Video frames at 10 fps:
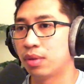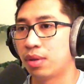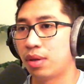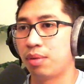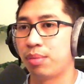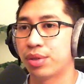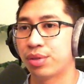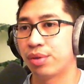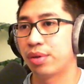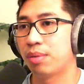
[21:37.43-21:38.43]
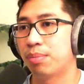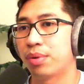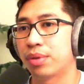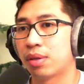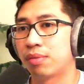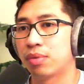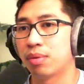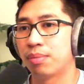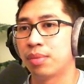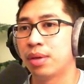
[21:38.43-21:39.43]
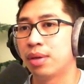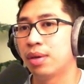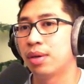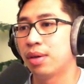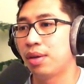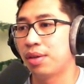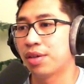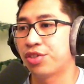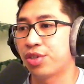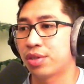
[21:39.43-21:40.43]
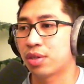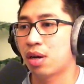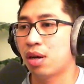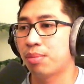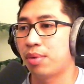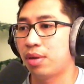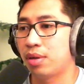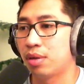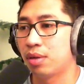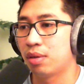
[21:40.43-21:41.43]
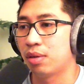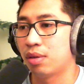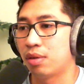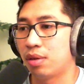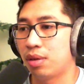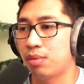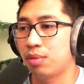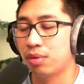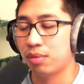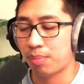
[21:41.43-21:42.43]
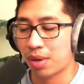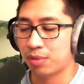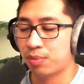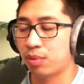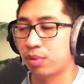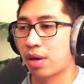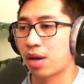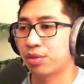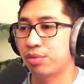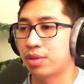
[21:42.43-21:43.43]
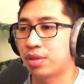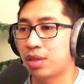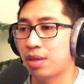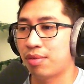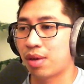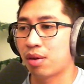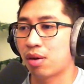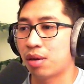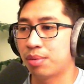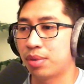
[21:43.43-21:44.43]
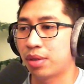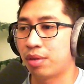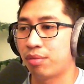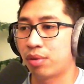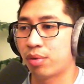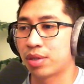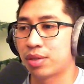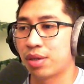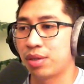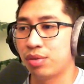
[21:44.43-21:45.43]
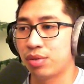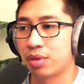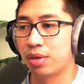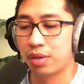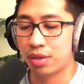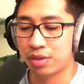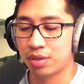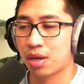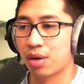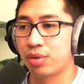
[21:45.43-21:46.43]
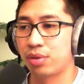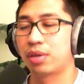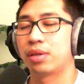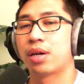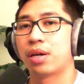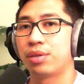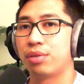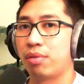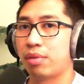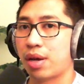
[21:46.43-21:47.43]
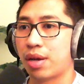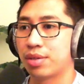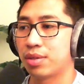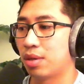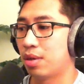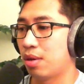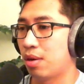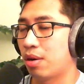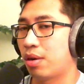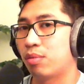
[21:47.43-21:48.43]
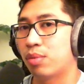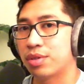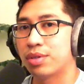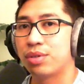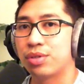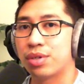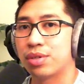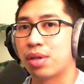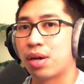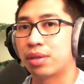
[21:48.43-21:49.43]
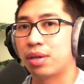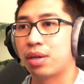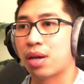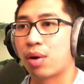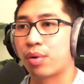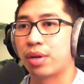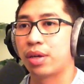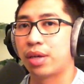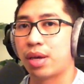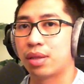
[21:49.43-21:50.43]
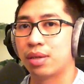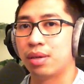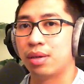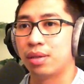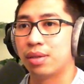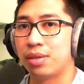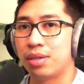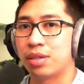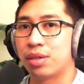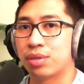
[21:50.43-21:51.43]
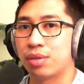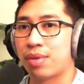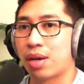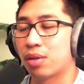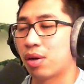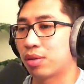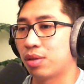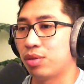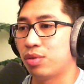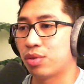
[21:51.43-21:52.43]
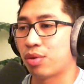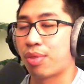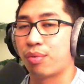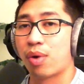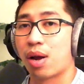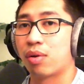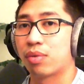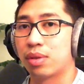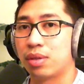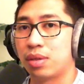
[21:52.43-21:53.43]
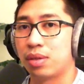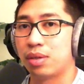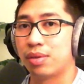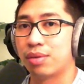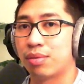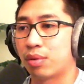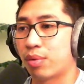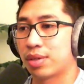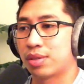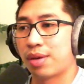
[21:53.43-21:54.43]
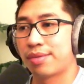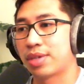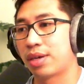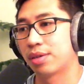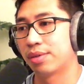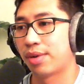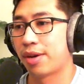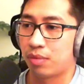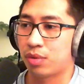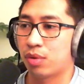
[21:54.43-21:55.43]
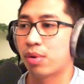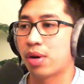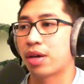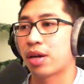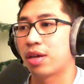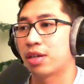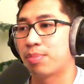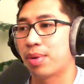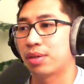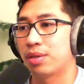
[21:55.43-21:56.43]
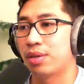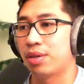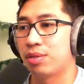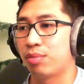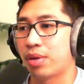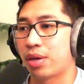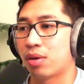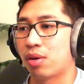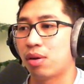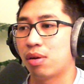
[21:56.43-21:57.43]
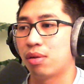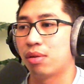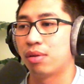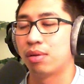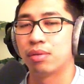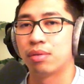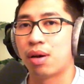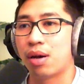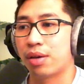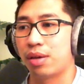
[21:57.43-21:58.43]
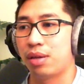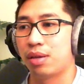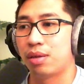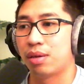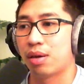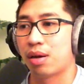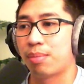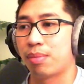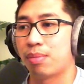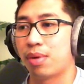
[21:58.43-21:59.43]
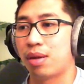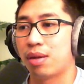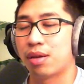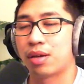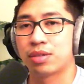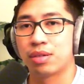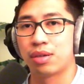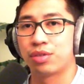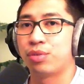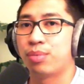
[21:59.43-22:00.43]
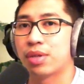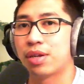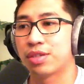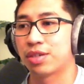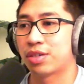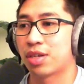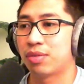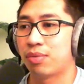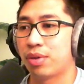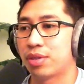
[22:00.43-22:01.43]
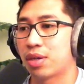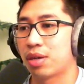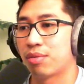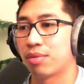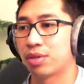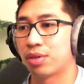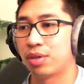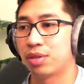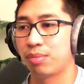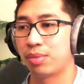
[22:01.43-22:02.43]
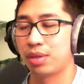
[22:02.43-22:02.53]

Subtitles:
and make sure to import that from NestJS common, Passport will actually save that object and request that user. And this is how you can kind of utilize, all right, once the user is logged in, how can I get the details of that logged in user throughout the request lifecycle, right? So what I kind of expect here is when I call login, and assuming that it's successful, it's going to return to me